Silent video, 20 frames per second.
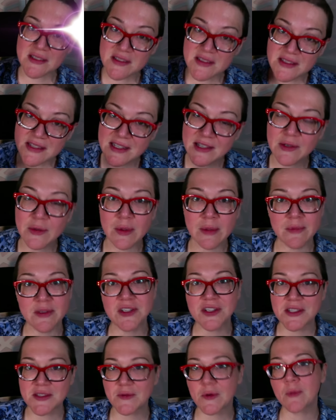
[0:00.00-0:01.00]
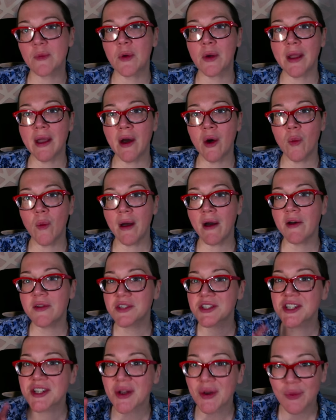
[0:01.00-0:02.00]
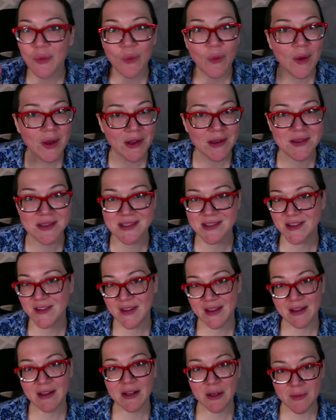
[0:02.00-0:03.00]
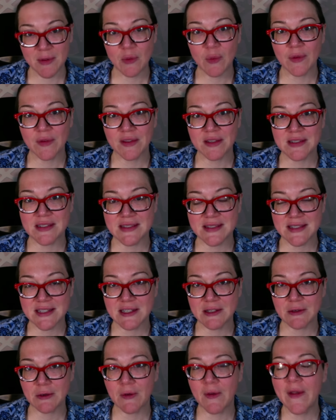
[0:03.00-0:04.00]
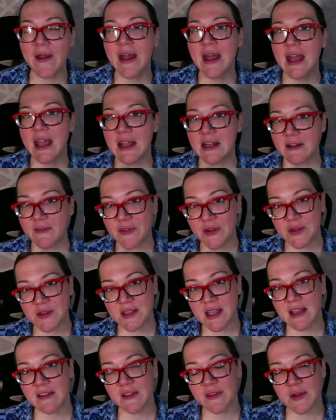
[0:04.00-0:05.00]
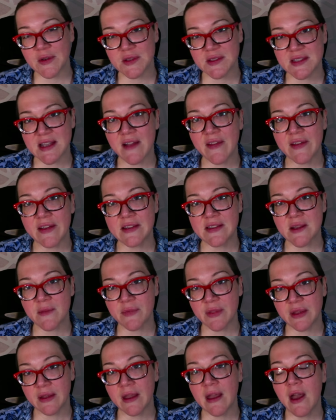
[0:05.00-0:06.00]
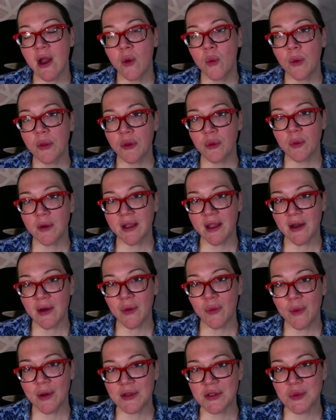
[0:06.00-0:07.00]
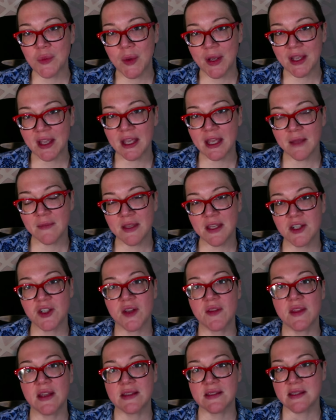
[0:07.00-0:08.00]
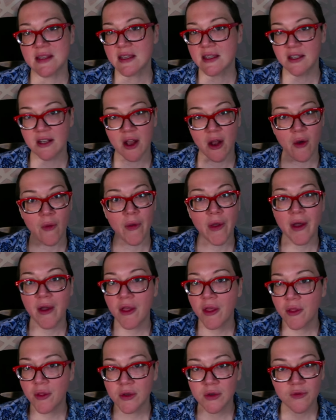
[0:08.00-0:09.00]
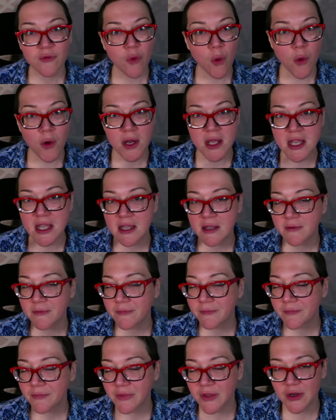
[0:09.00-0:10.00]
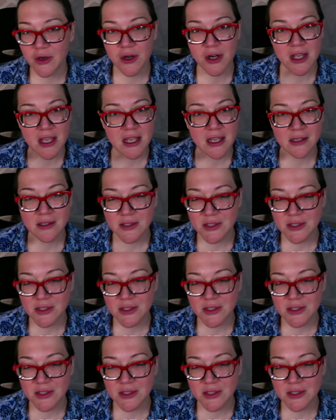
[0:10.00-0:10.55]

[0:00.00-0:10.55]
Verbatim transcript: steal images from Raquel Welch, what else are they gonna be willing to steal? And if they're saying that they're selling something with a Raquel Welch wig image that's, you know, forty, thirty,